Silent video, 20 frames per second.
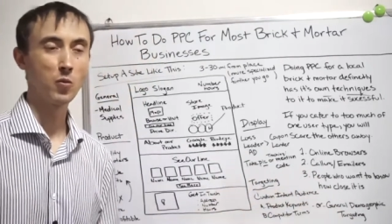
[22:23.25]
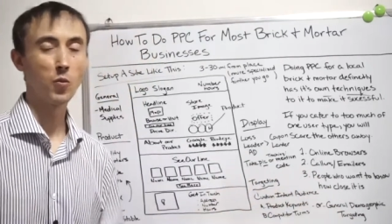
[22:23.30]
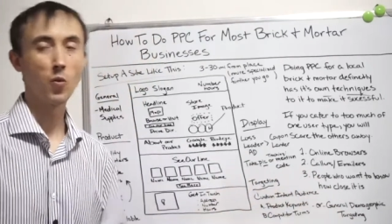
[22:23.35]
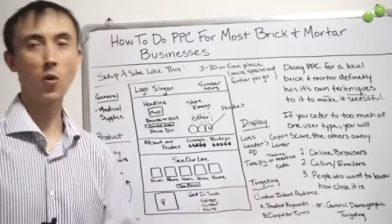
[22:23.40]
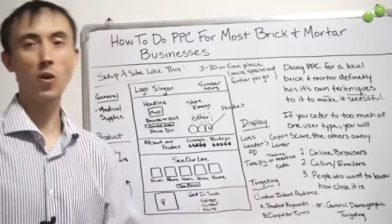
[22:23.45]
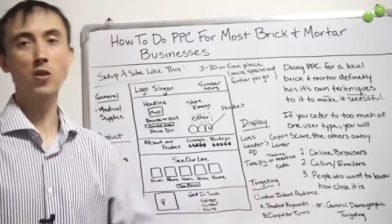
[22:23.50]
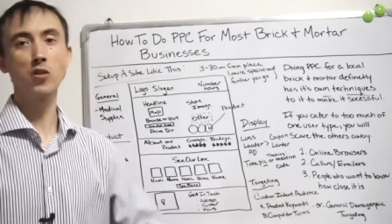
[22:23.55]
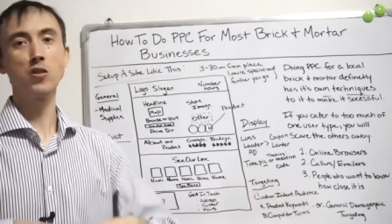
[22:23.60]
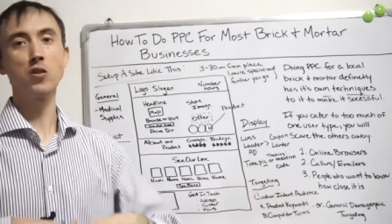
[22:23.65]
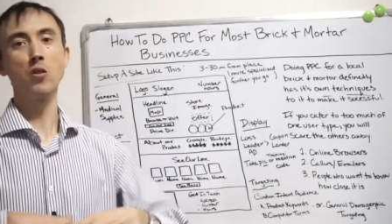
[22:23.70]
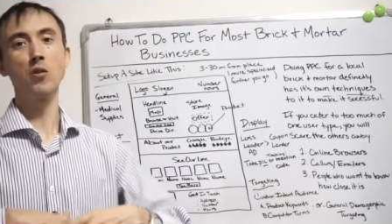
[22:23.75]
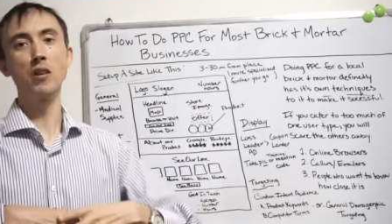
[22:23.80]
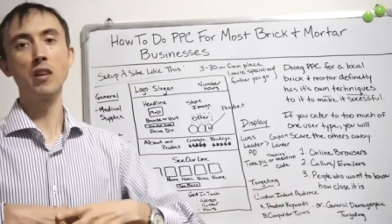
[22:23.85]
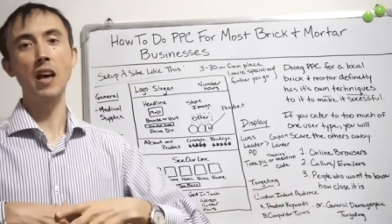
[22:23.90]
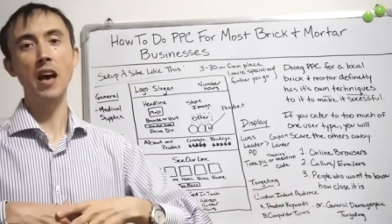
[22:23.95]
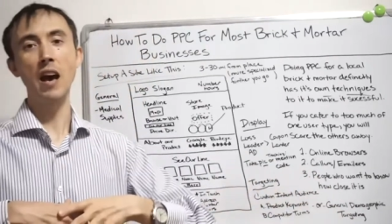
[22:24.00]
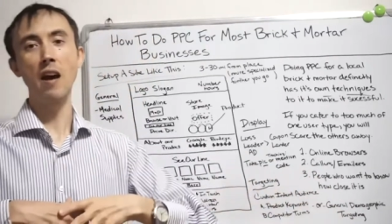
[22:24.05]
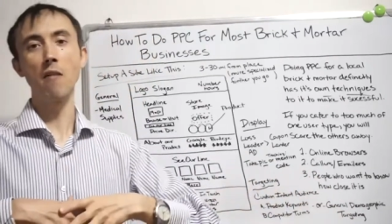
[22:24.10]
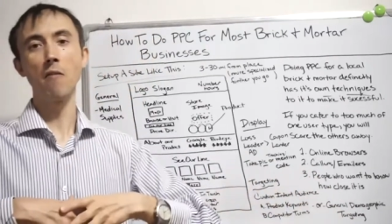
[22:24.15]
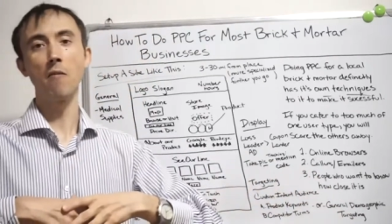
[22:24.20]
Of course, you only
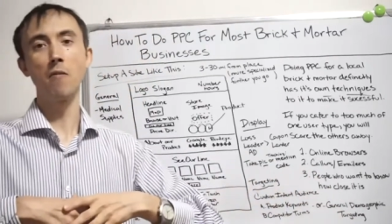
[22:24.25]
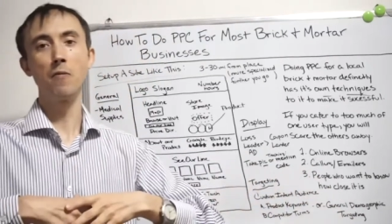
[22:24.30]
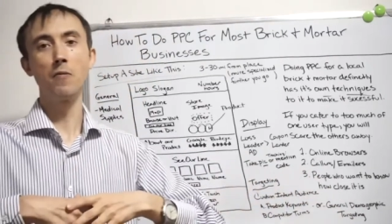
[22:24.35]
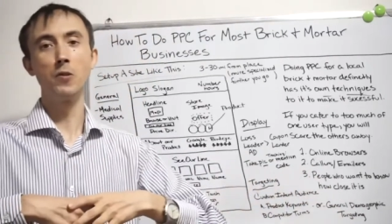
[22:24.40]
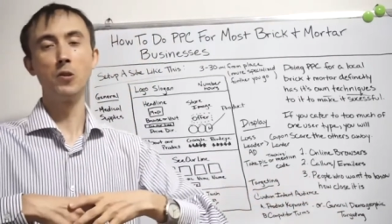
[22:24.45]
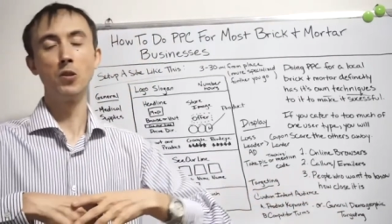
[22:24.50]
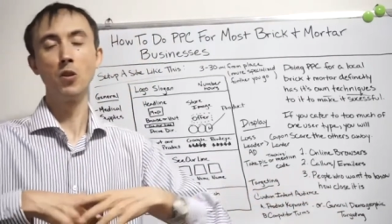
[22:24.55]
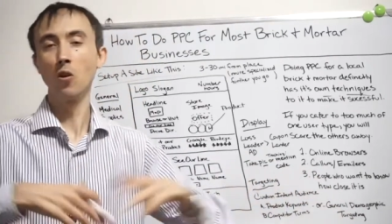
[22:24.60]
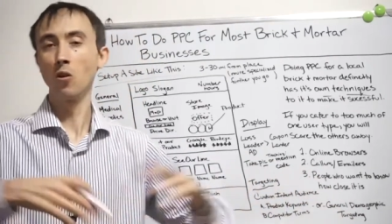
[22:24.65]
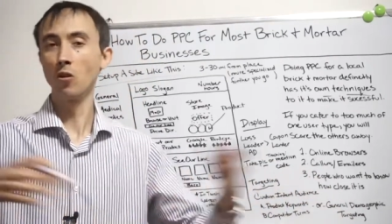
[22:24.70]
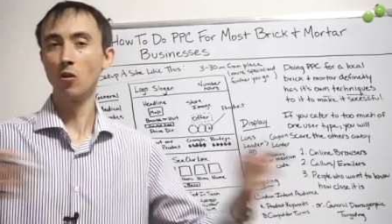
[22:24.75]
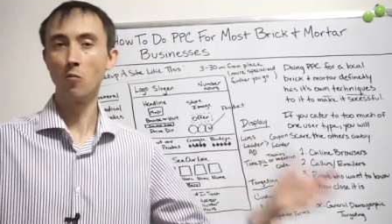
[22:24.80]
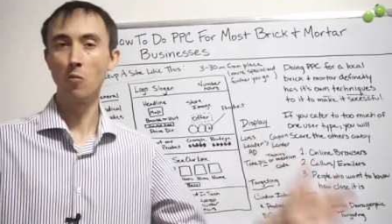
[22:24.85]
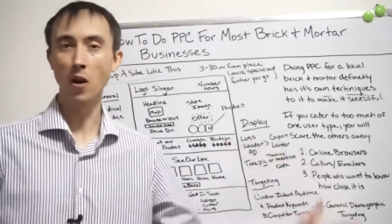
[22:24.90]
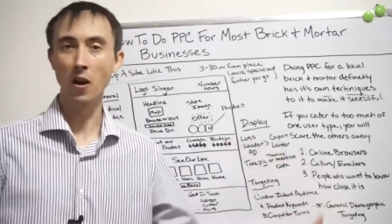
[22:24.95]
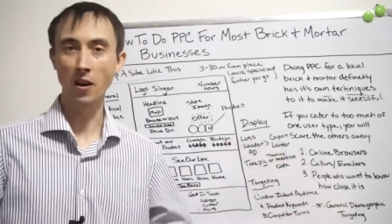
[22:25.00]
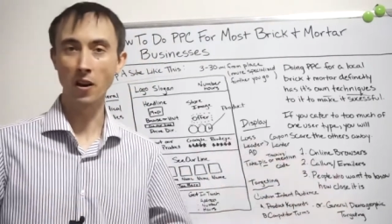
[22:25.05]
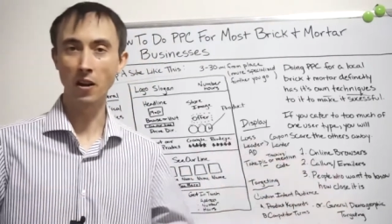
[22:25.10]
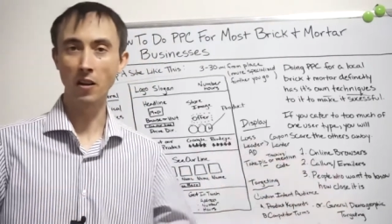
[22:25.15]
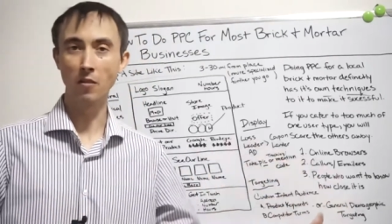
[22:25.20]
have your local
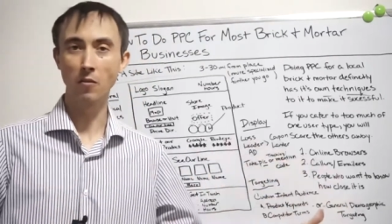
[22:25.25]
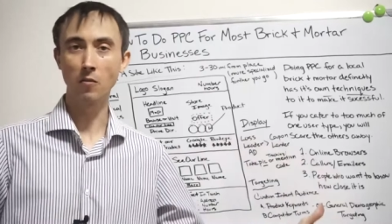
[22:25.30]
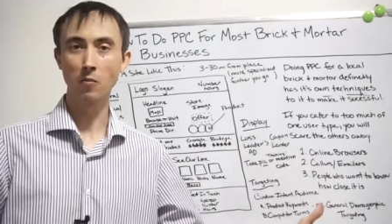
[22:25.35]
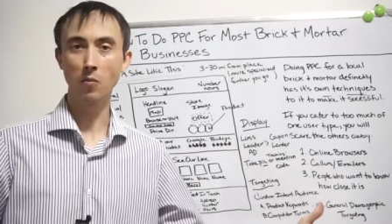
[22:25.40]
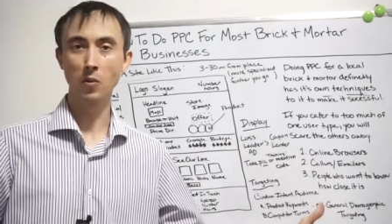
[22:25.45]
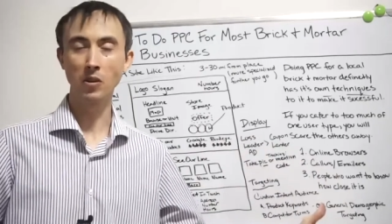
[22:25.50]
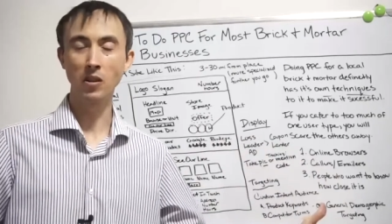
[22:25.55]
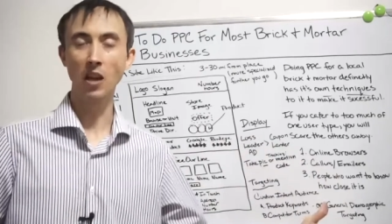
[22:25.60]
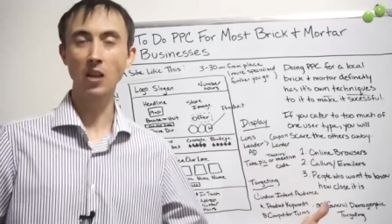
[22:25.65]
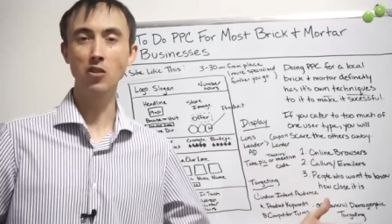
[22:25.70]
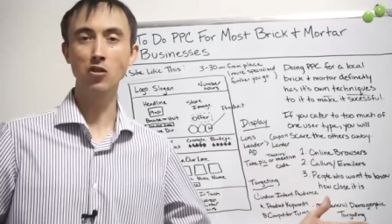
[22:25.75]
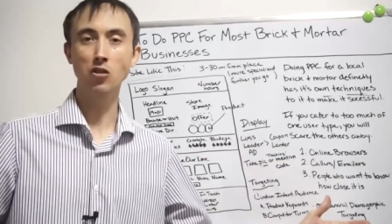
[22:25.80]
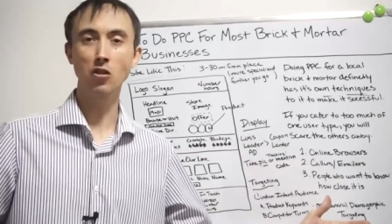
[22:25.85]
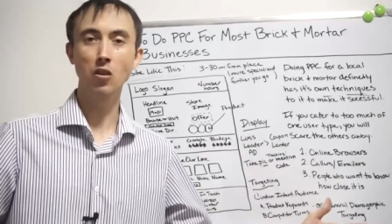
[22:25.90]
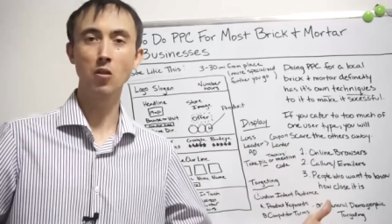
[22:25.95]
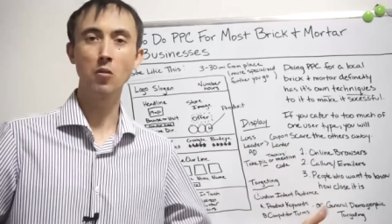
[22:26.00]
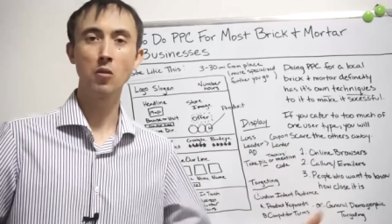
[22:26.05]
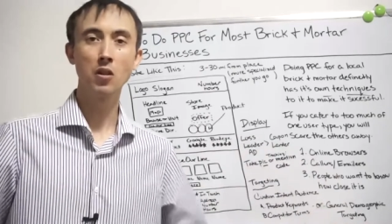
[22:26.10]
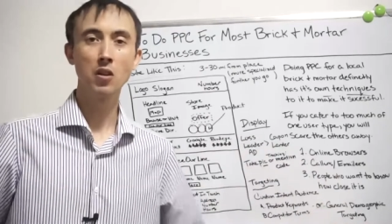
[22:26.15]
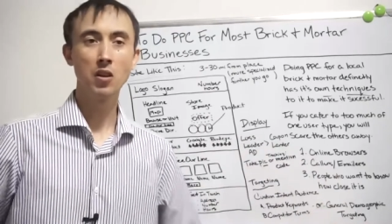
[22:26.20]
market
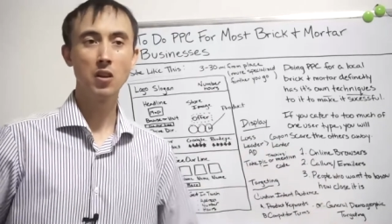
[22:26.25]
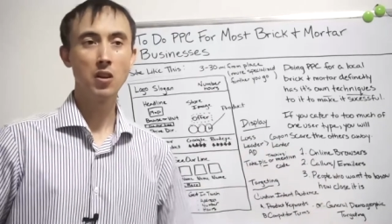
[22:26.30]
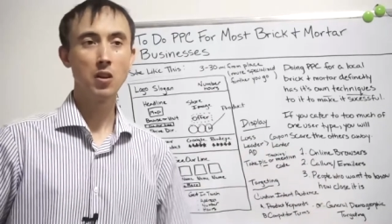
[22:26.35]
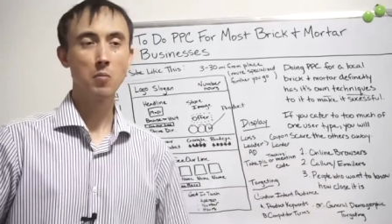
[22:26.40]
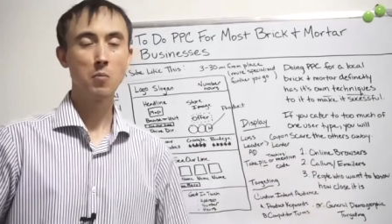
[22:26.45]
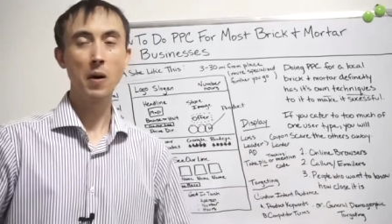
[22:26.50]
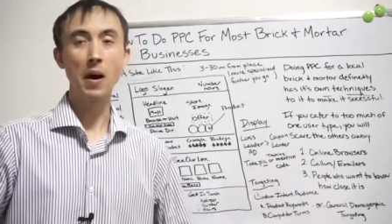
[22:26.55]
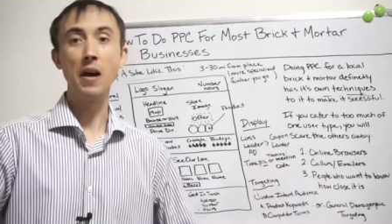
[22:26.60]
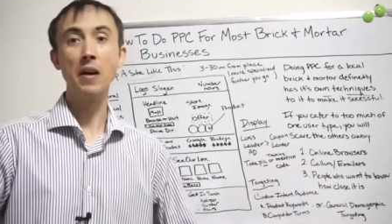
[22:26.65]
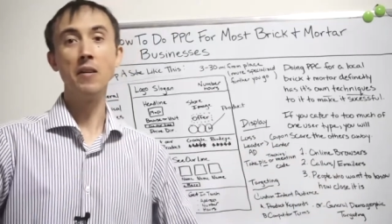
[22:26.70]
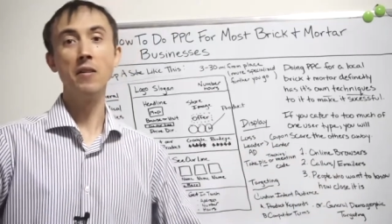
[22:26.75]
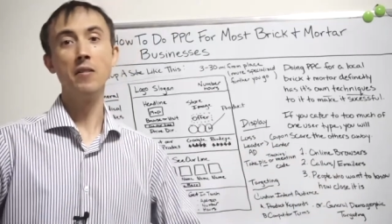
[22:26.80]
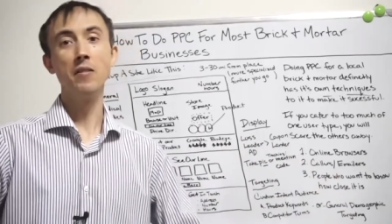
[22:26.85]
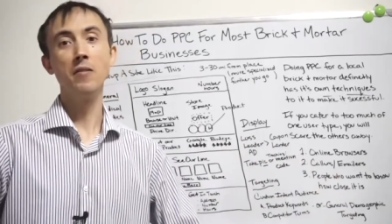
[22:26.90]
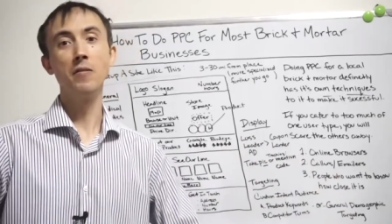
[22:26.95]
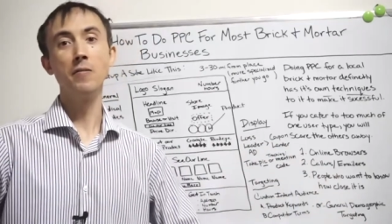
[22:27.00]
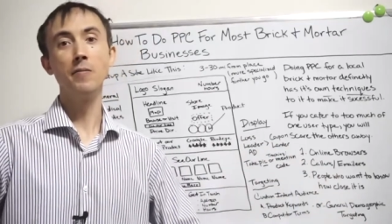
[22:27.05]
potential, but